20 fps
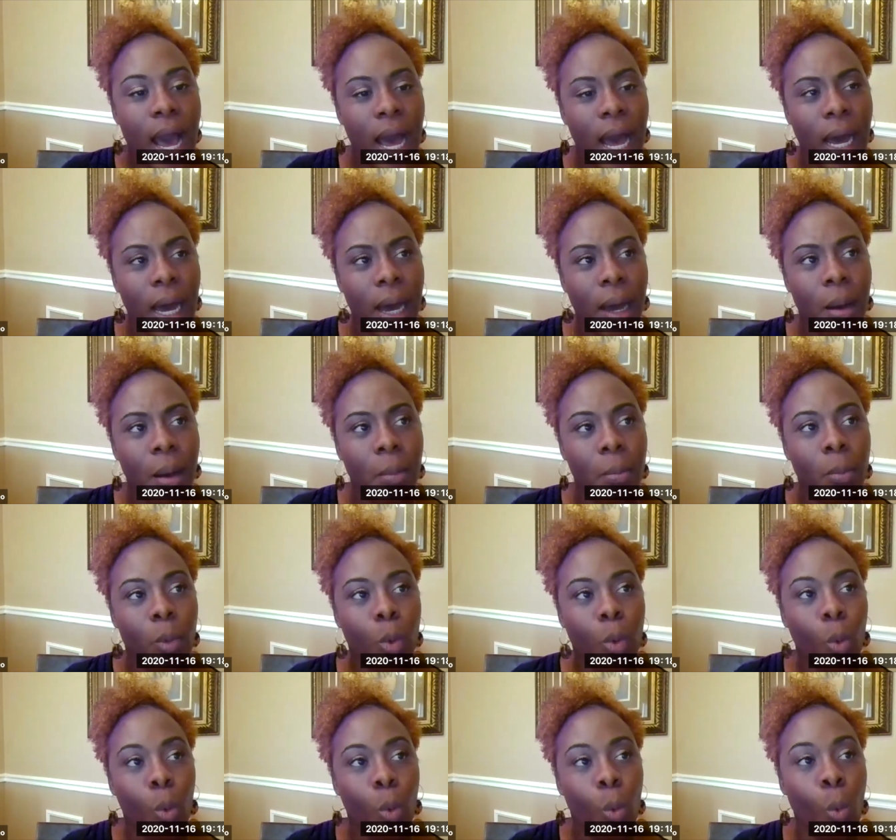um,
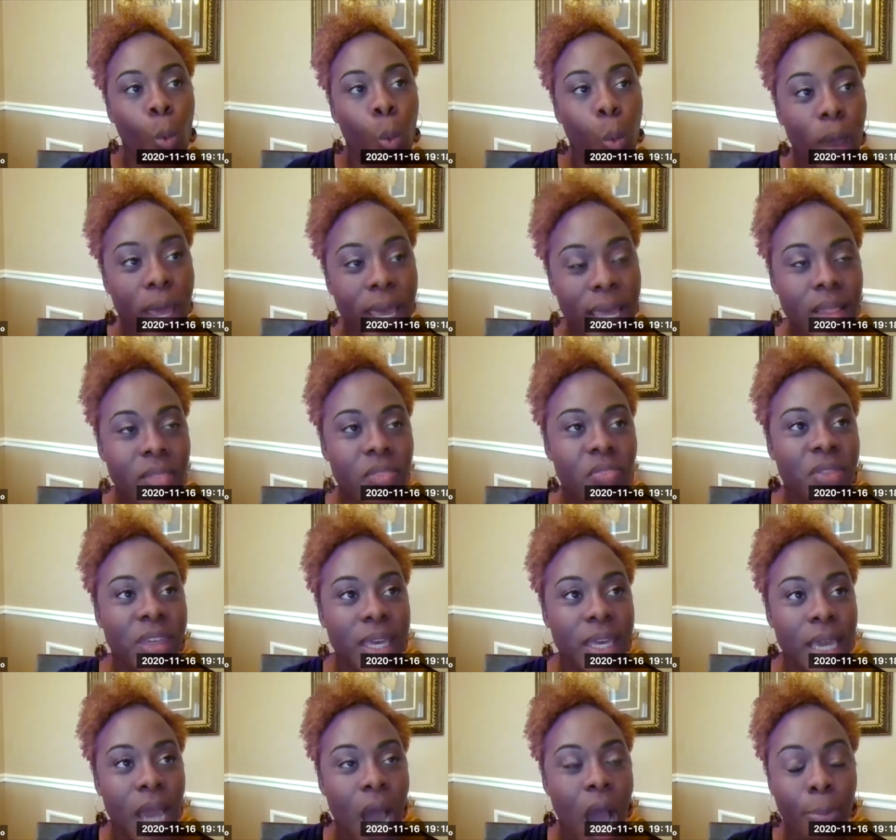when
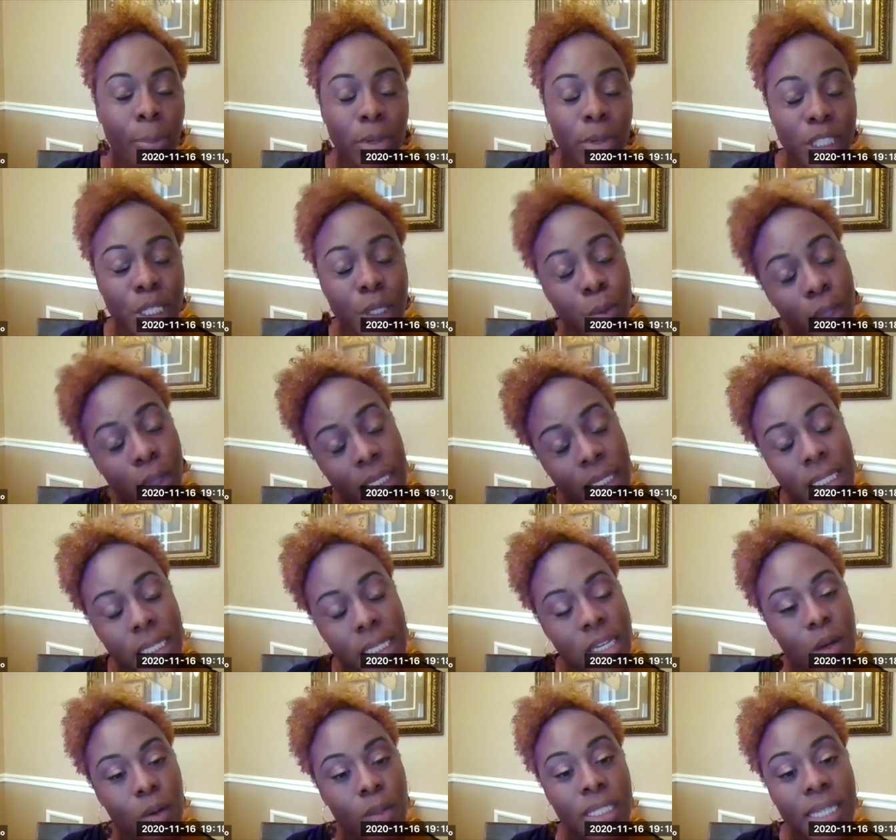the
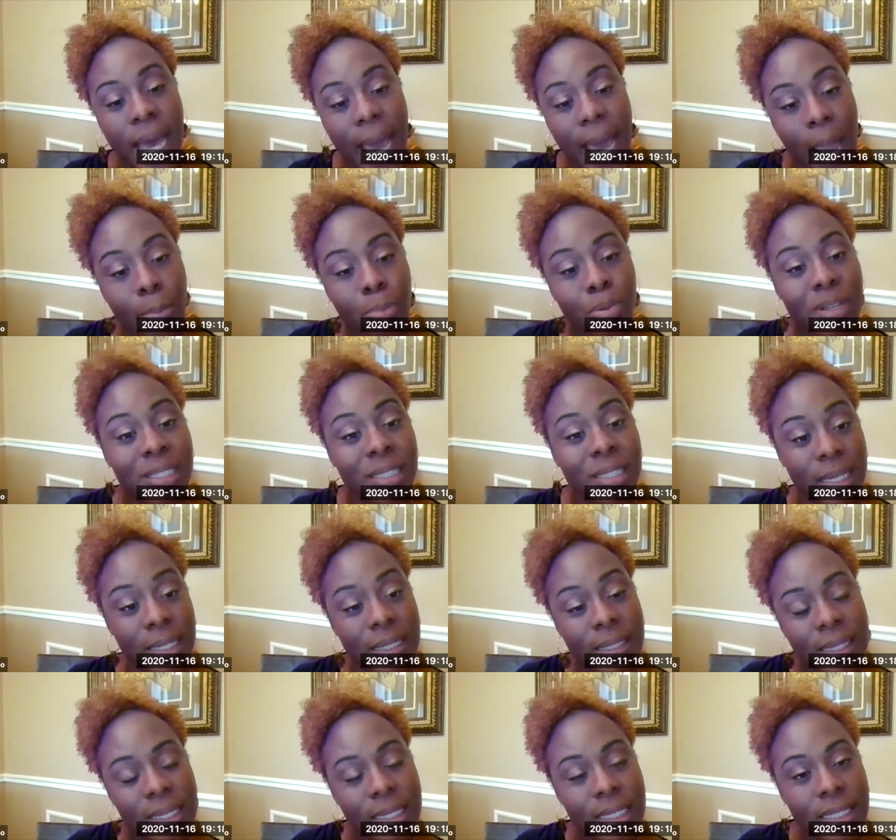opportunity or time
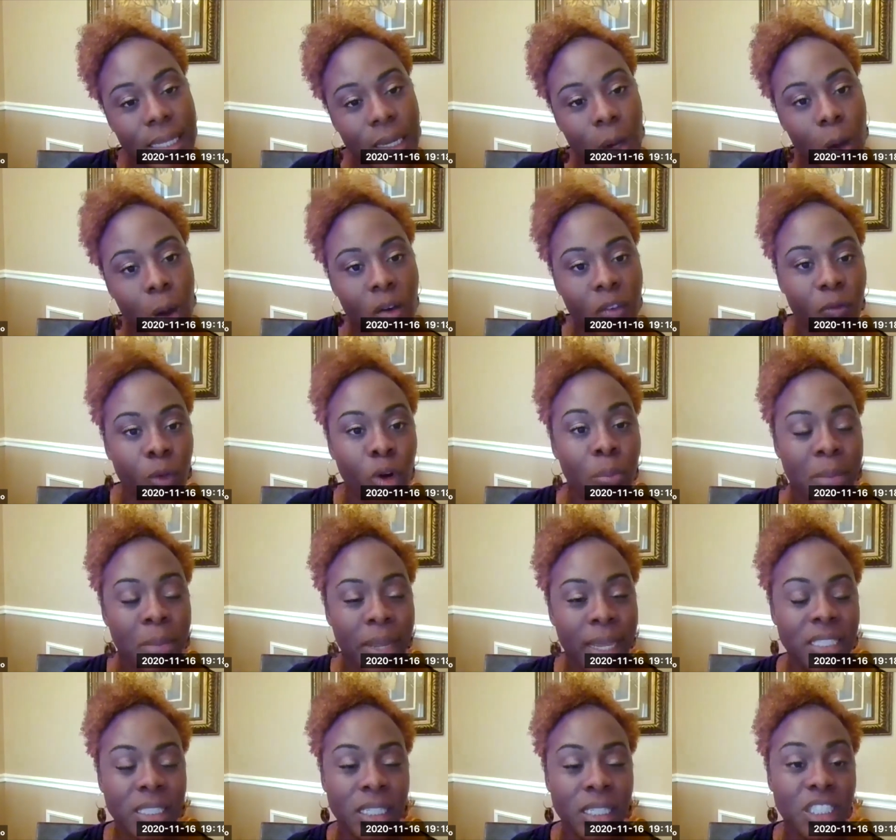presents itself for
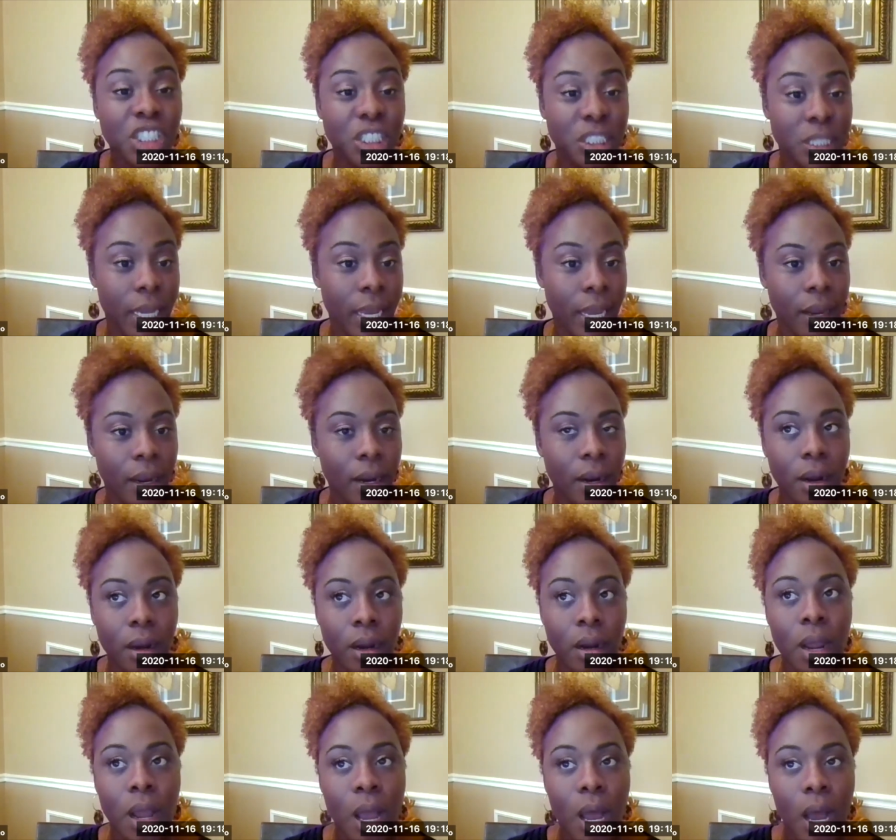me to
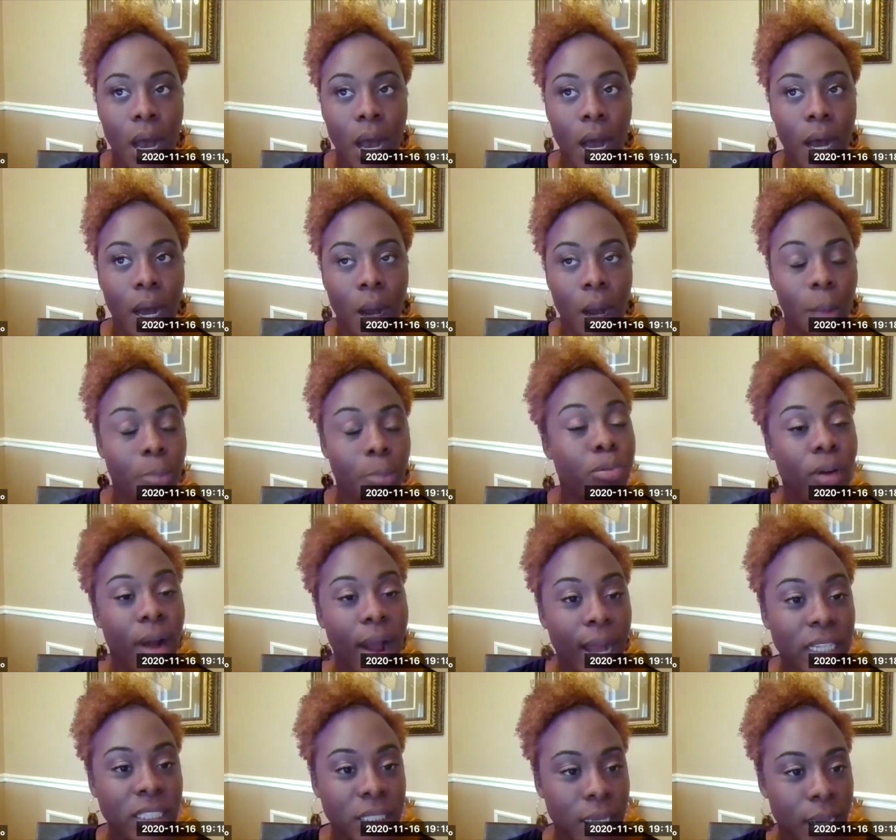share uh, a
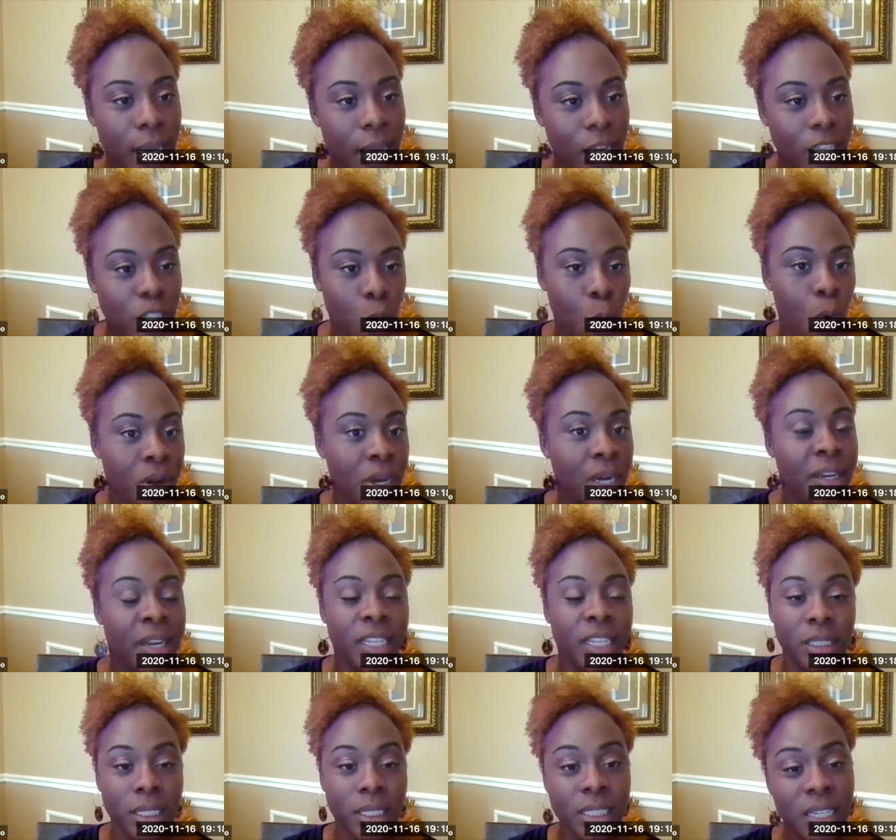project or an
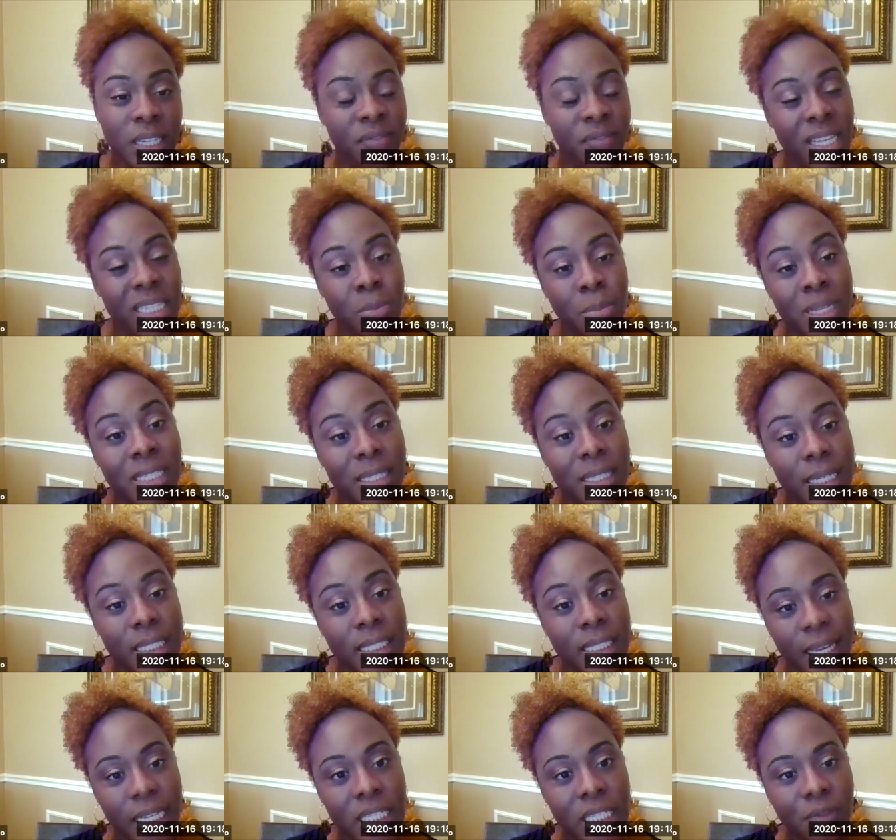initiative that's been
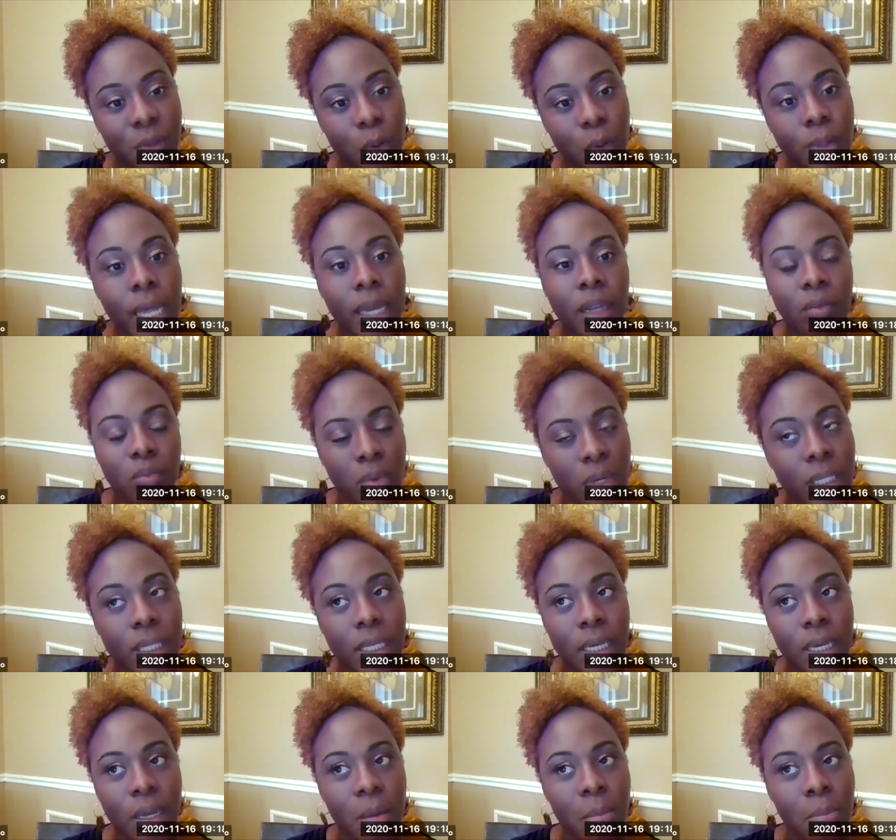successful, like
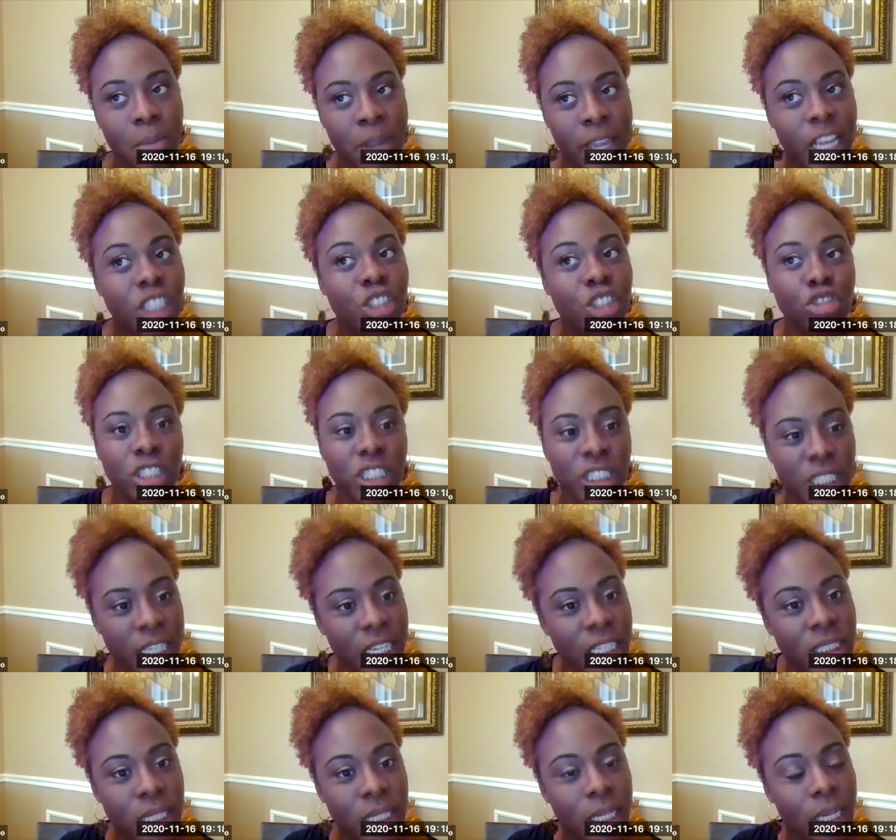really being
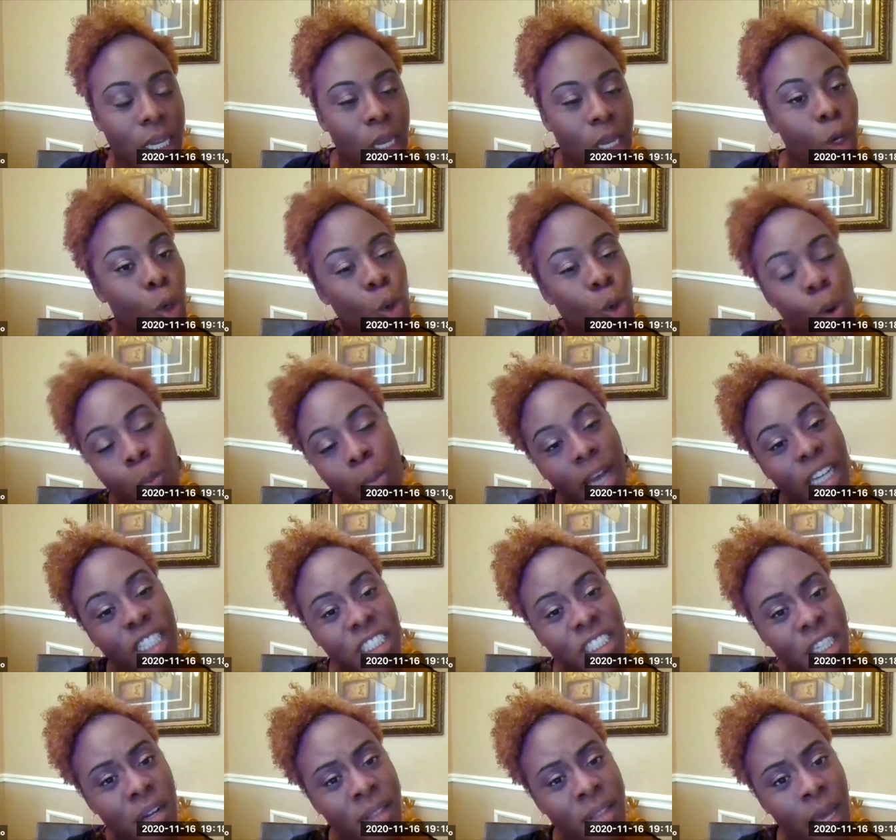strategic in whom I
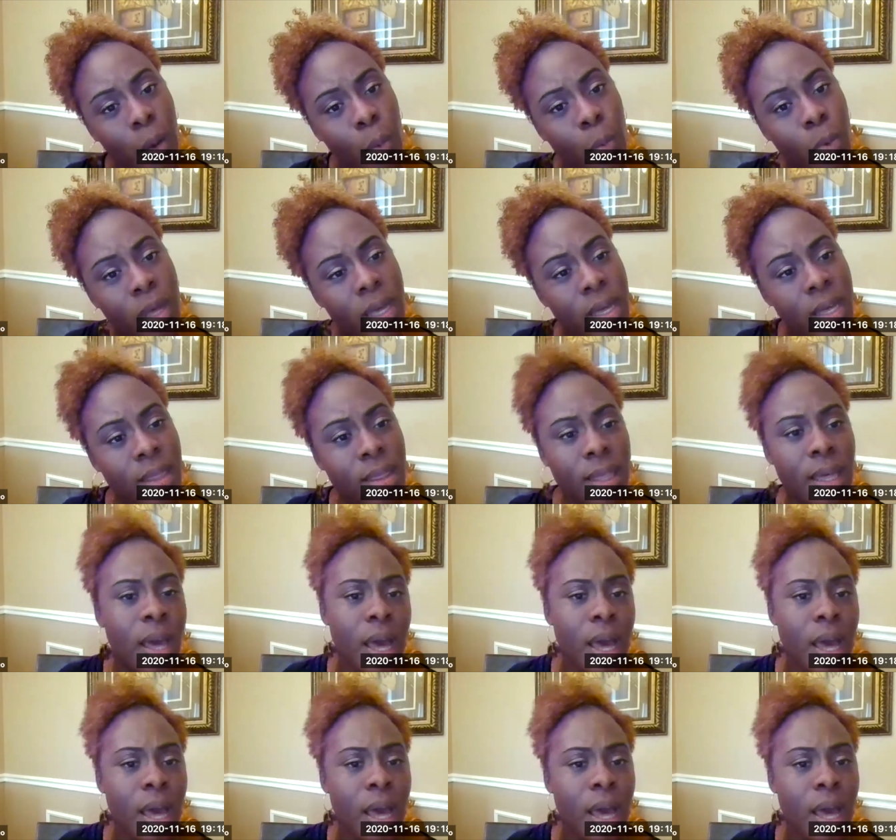share that with,